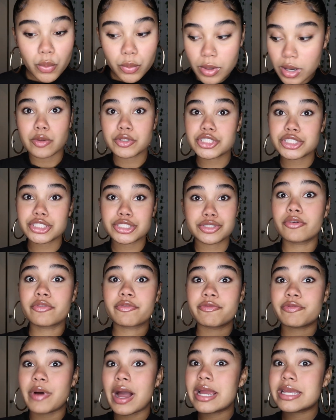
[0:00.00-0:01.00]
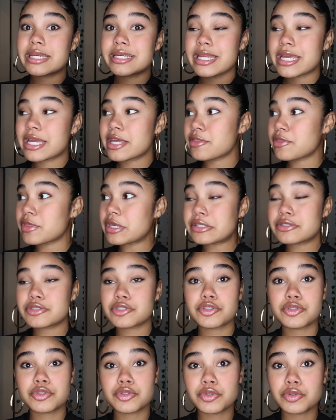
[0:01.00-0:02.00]
I was just finding things
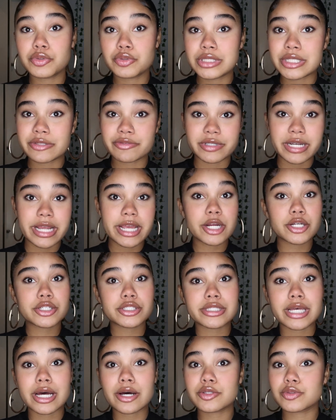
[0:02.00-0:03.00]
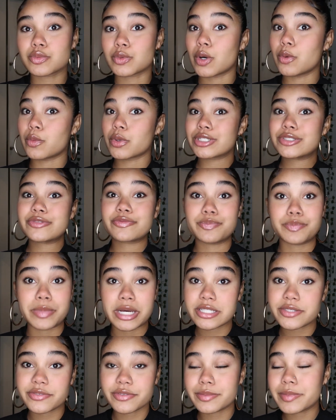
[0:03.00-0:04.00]
to do, different hairstyles, what worked
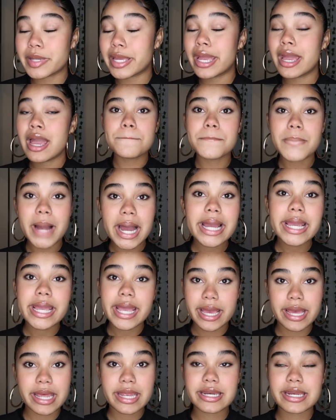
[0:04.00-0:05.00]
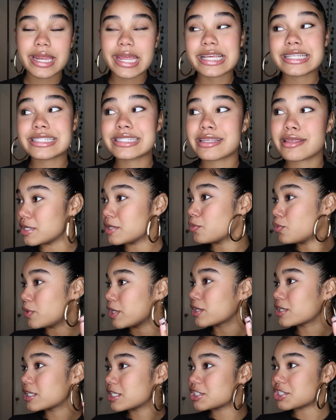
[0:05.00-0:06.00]
best for me. My head is the
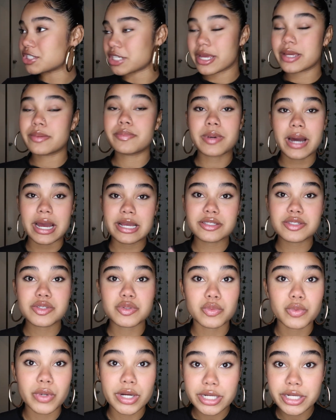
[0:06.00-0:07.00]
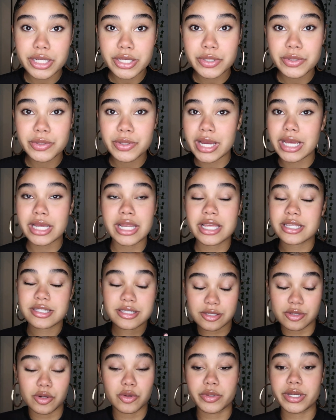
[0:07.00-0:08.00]
weirdest shape, I swear to you.
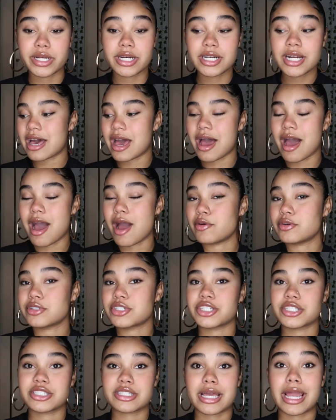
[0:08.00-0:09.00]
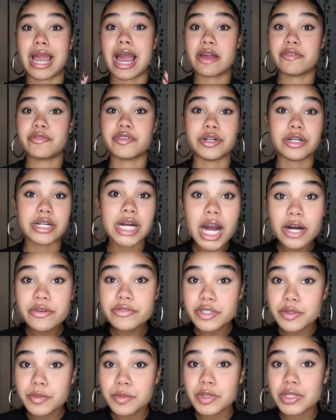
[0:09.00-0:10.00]
It's so weird that I was just like, I feel
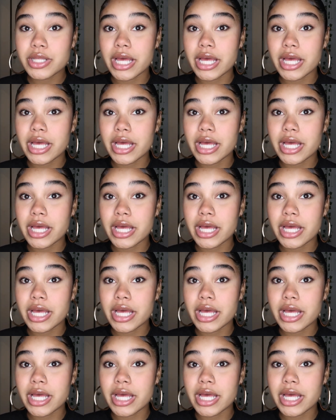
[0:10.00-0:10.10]
uncomfortable.